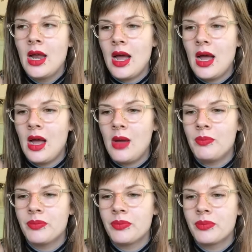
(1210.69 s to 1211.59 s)

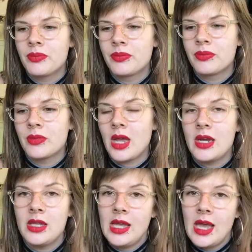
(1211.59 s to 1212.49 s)
And
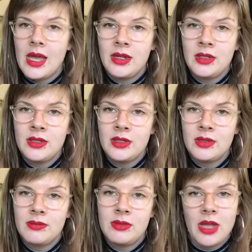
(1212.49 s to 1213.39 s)
in the end,
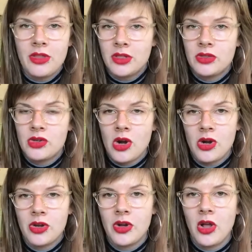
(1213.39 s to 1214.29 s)
death is
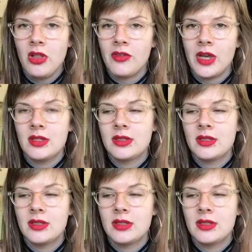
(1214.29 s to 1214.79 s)
stronger than all of us.